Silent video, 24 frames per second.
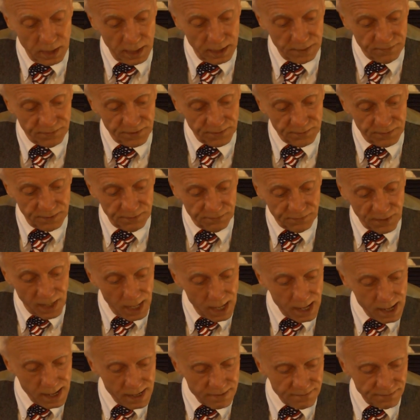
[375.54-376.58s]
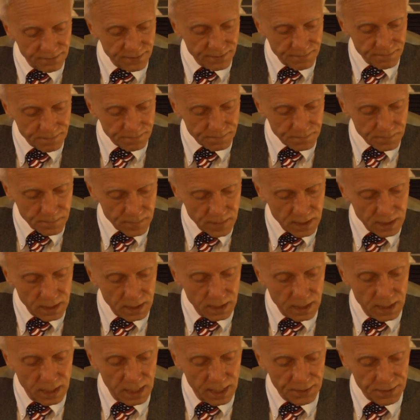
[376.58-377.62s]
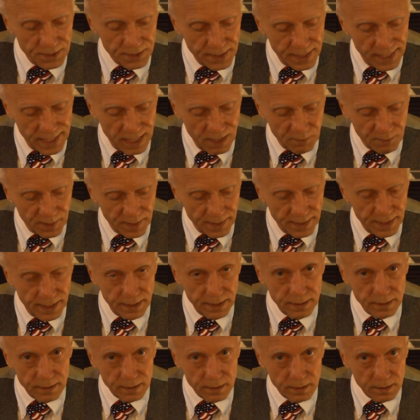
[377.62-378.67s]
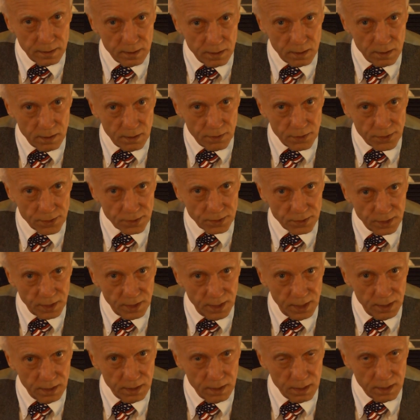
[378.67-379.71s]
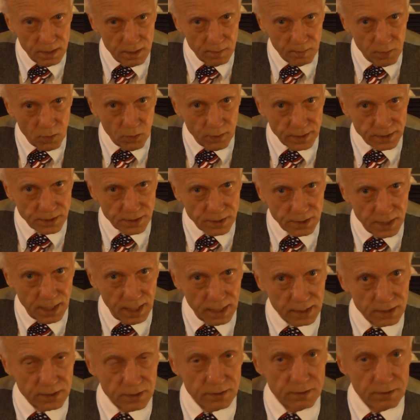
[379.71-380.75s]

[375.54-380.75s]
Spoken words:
in 55, and they're now paying 13.6.